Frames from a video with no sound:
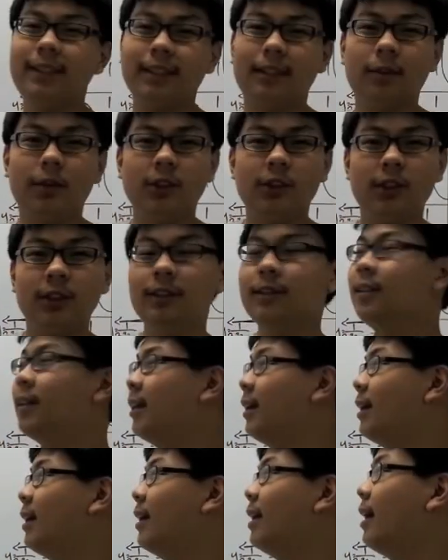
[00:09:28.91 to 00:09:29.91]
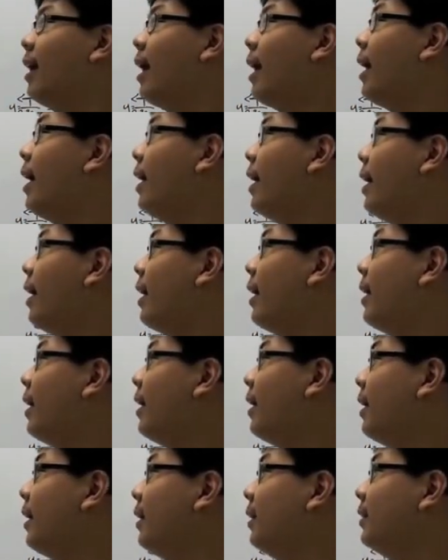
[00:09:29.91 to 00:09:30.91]
equation,
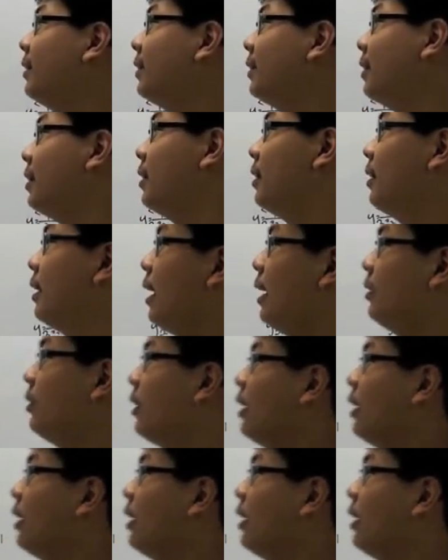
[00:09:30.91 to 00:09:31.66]
and as you